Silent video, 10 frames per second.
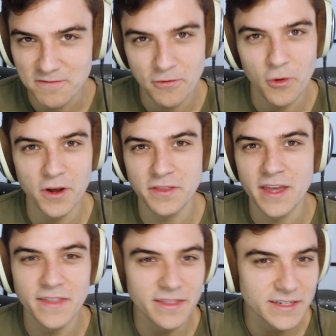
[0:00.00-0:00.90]
and forth
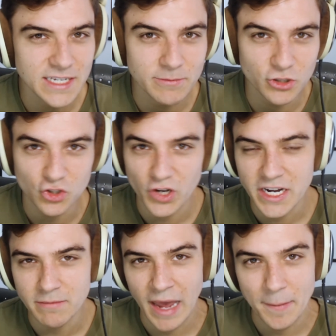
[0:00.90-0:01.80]
and that the teams are
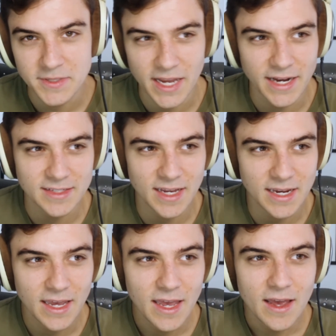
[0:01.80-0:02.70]
trading maps and it's
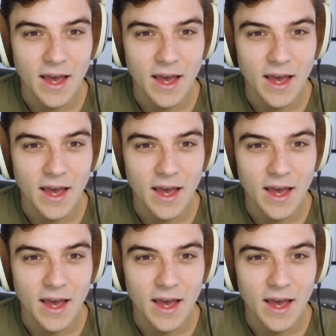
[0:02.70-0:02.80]
like